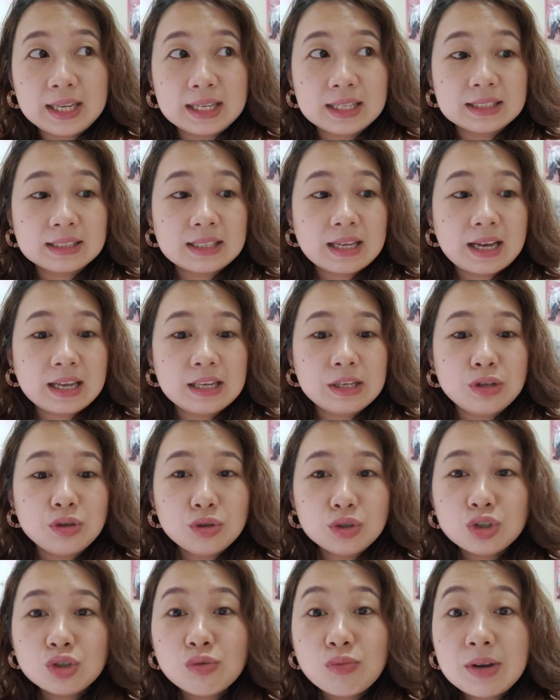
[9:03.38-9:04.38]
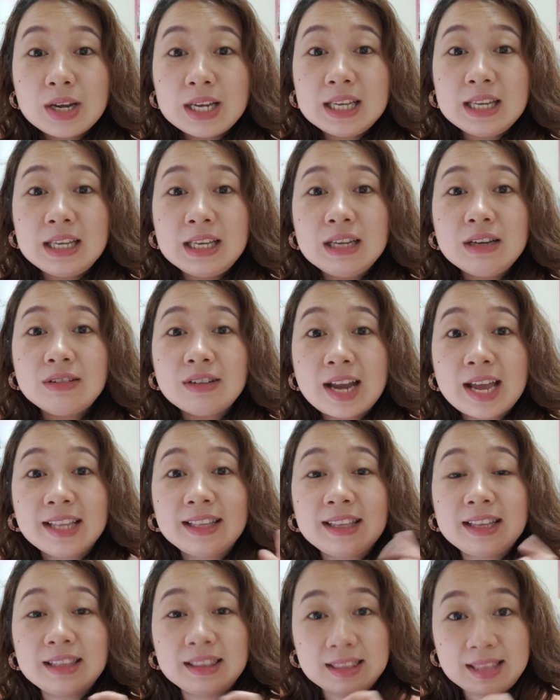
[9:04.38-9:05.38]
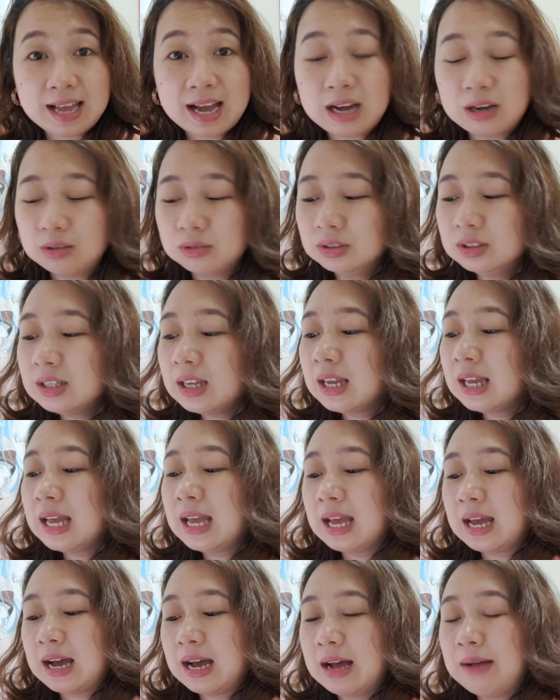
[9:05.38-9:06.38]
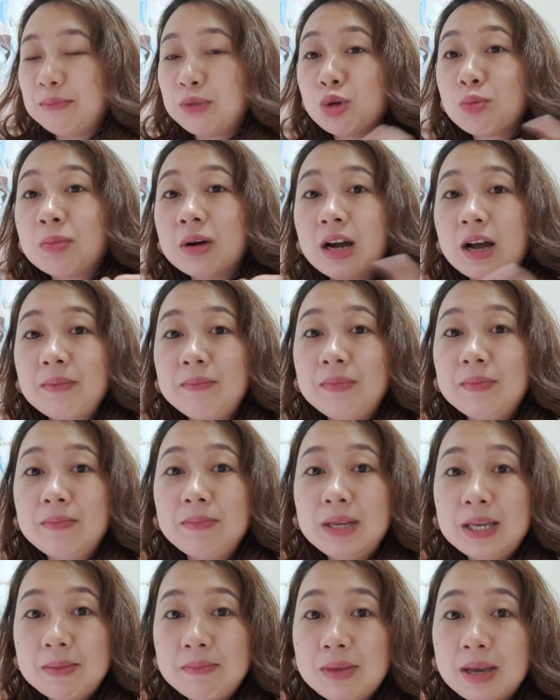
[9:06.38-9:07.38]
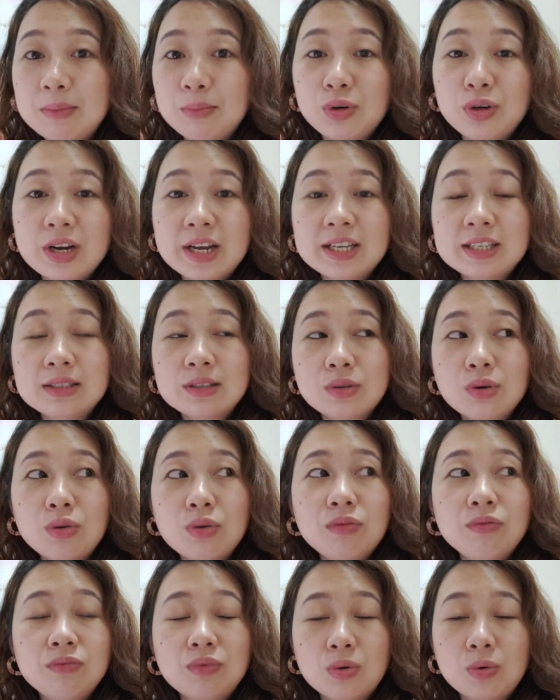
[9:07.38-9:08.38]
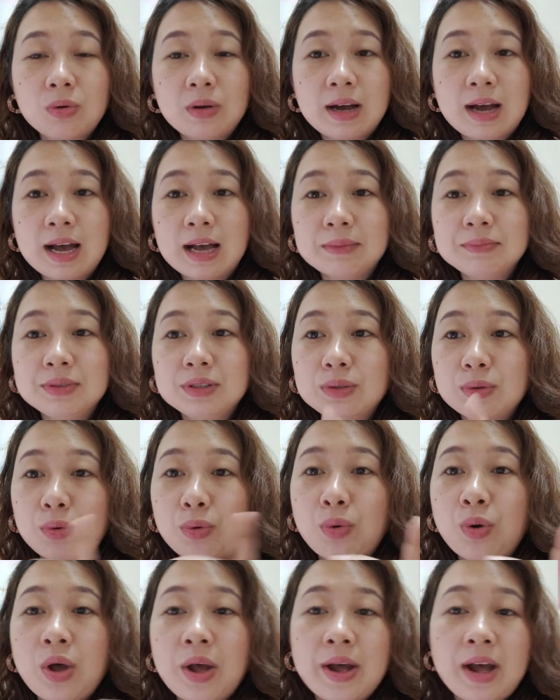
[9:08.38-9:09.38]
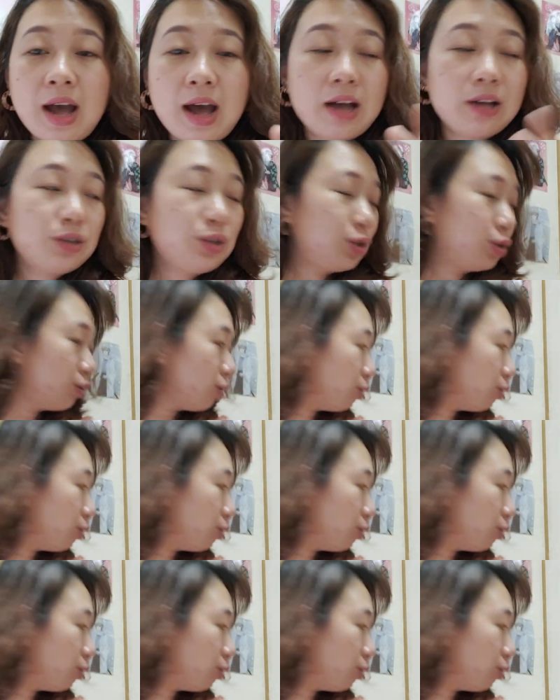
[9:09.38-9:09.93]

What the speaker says: is, I usually write it down. Yung mga minememorize kong vocabs. So, I'll